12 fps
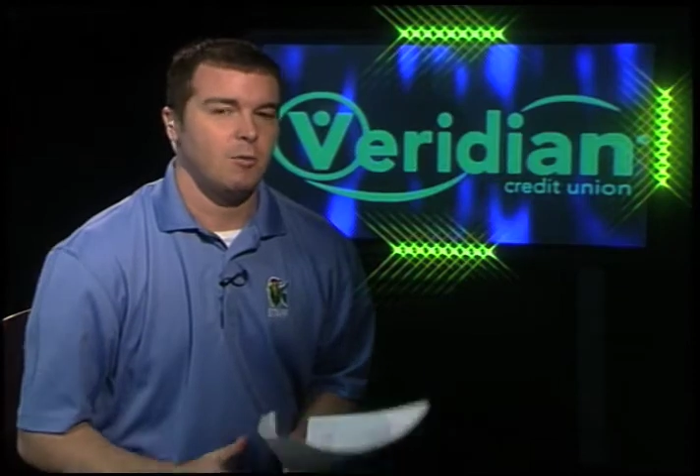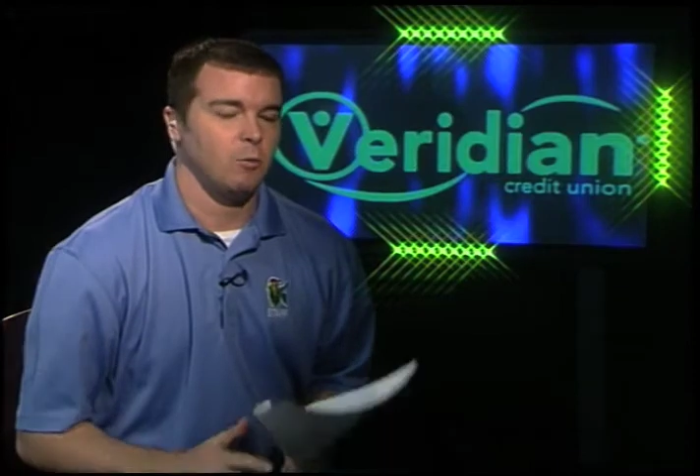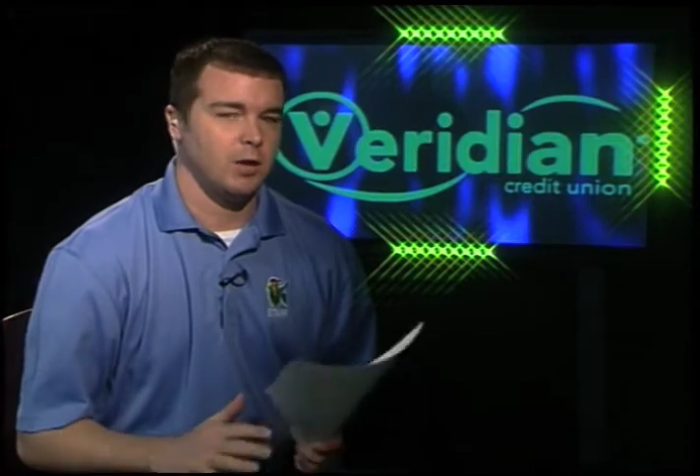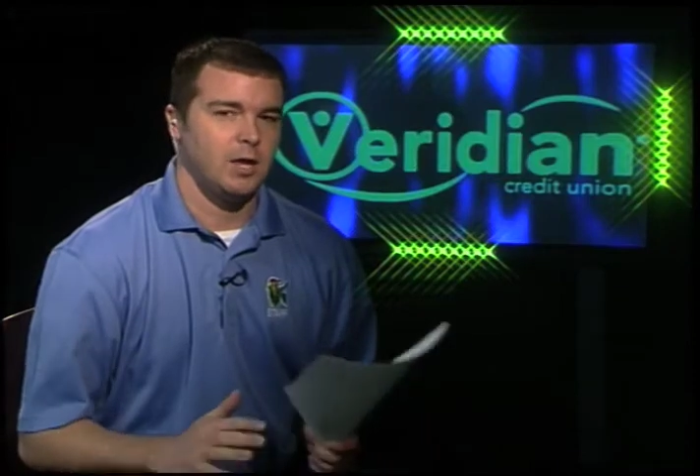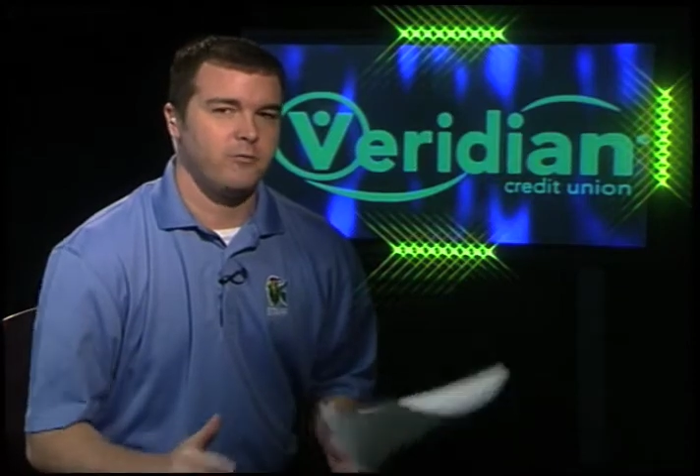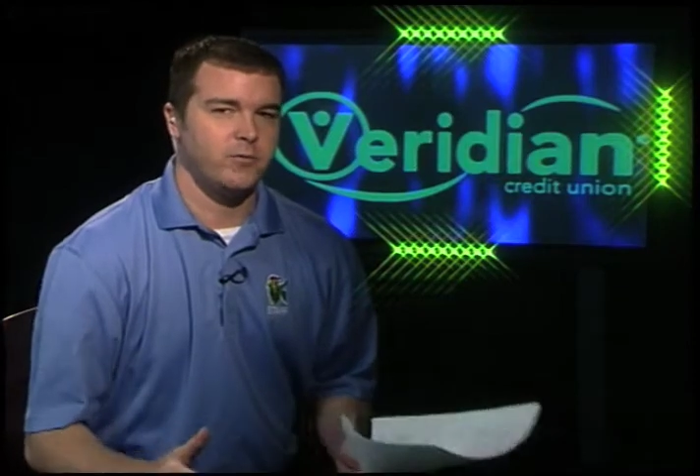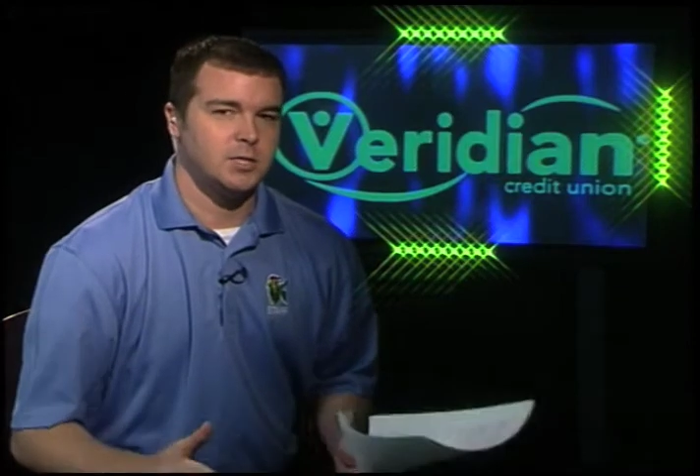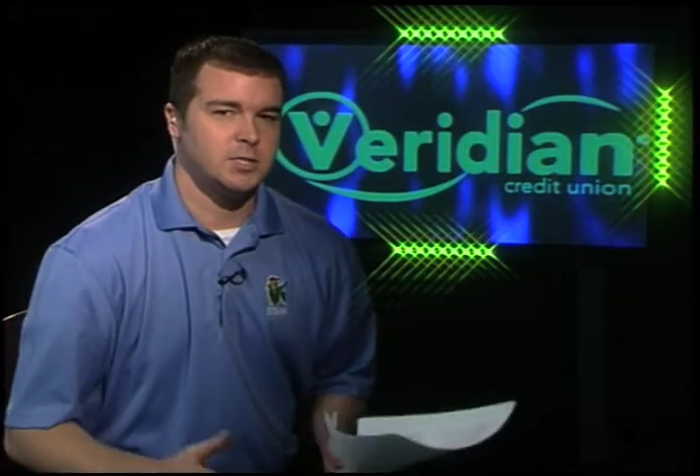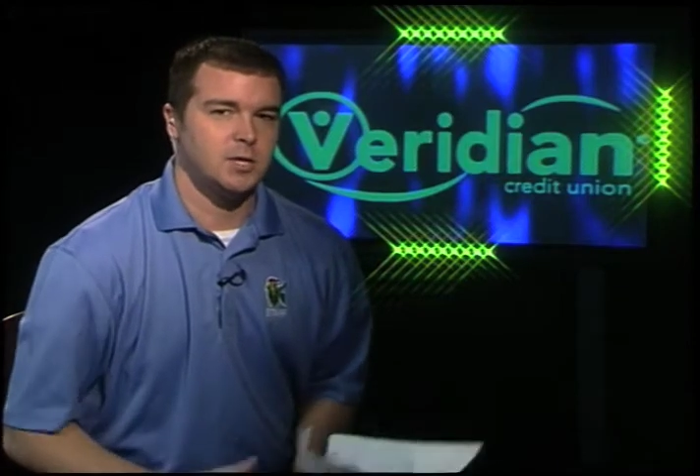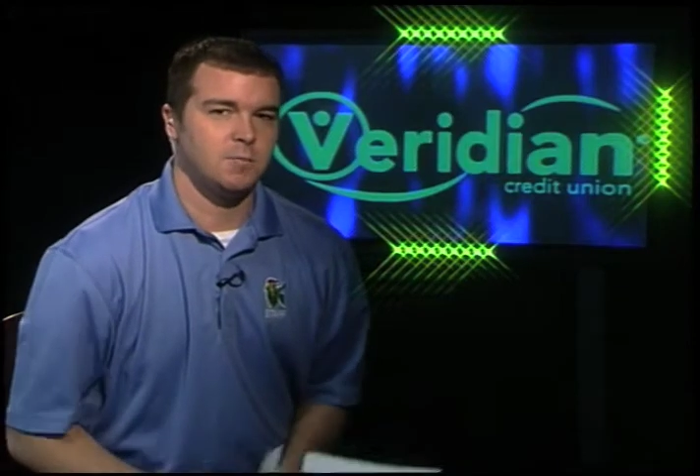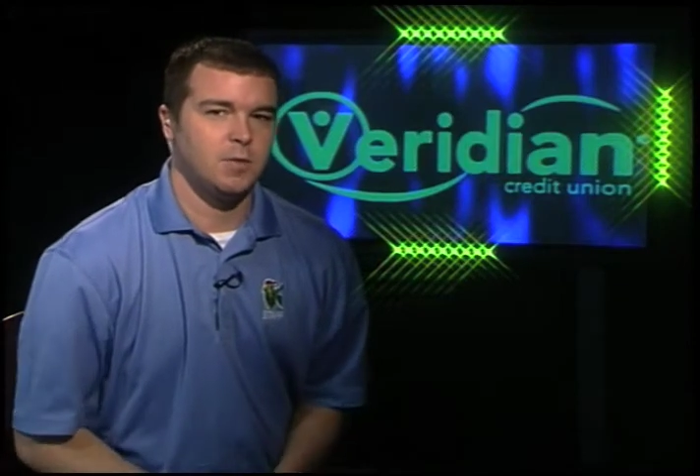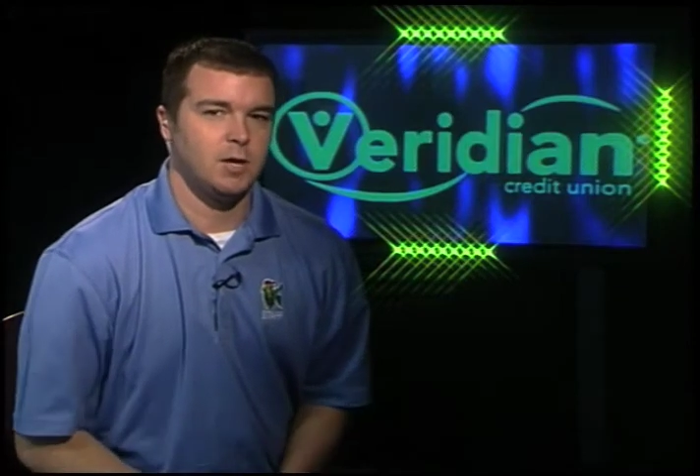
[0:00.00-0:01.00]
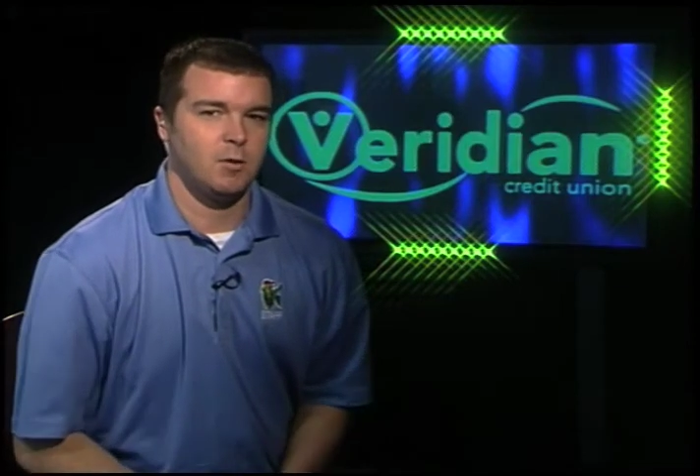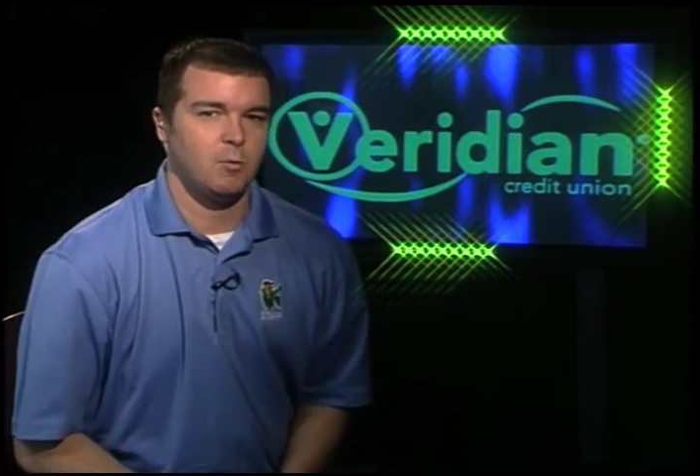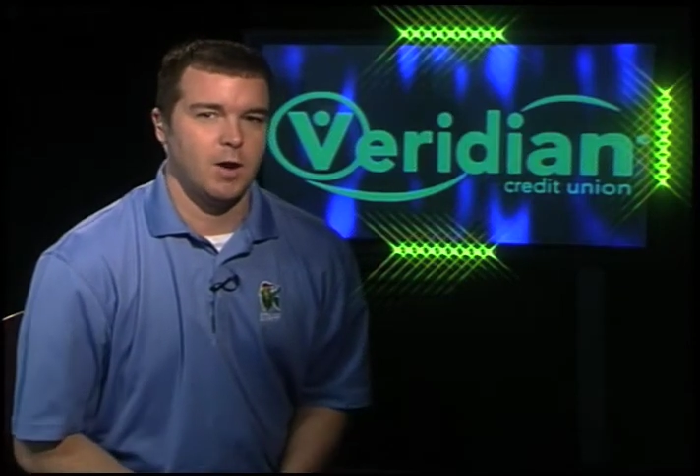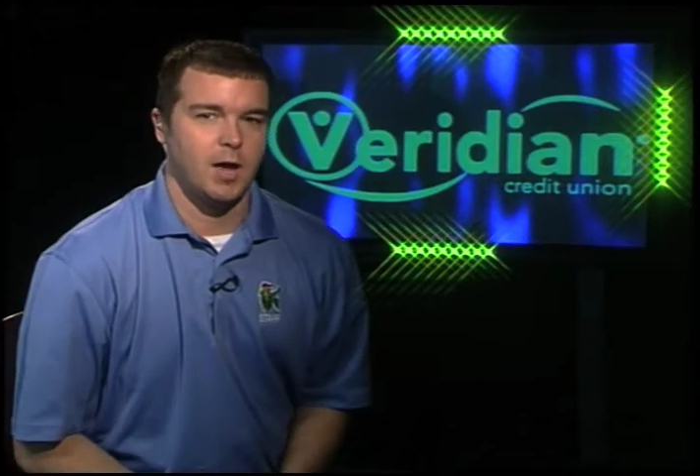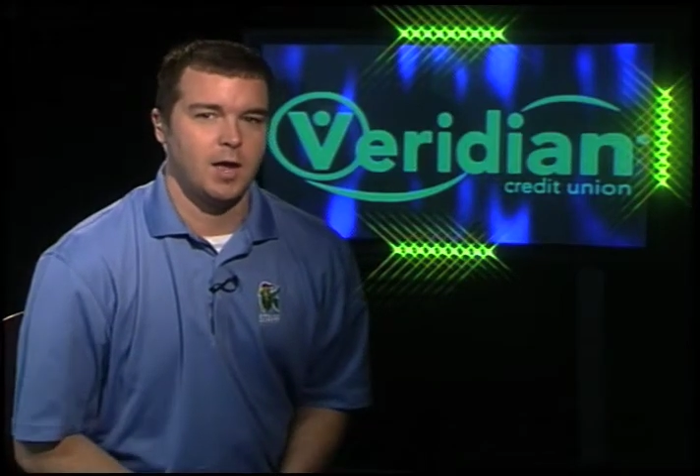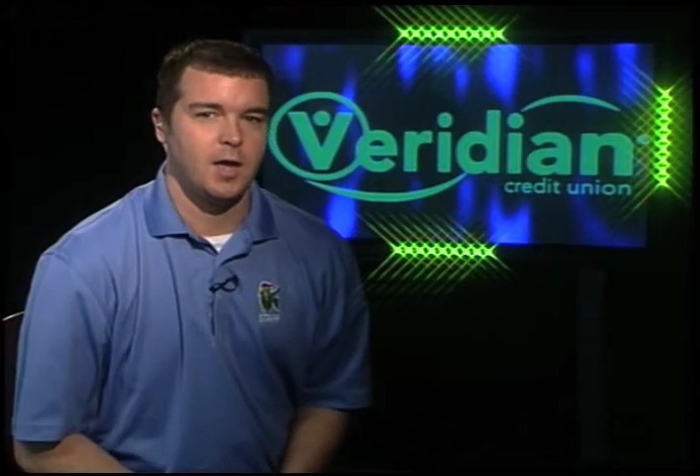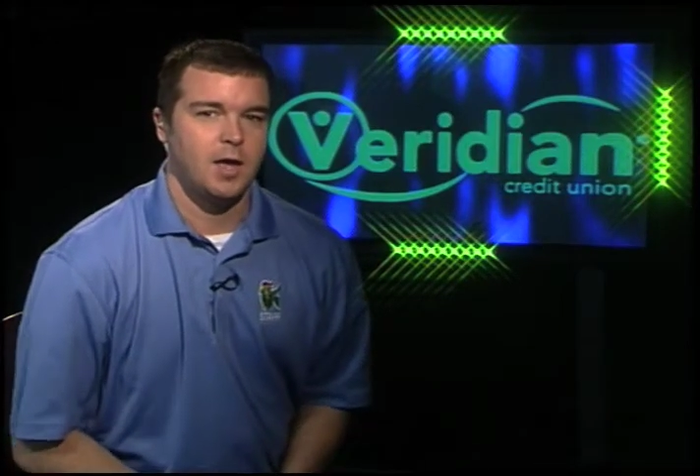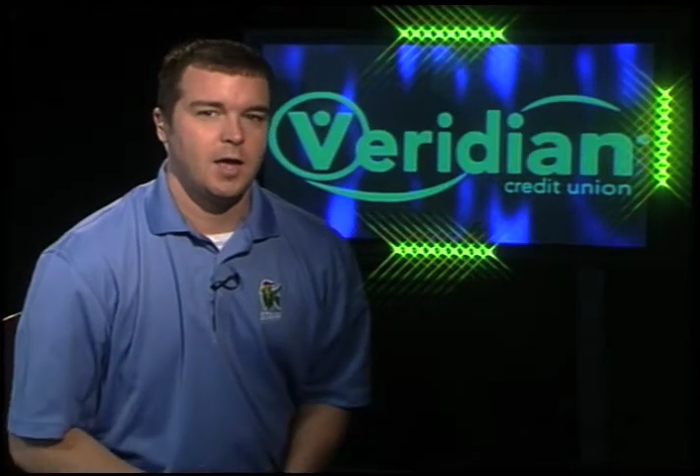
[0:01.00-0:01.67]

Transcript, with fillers: we're giving something away,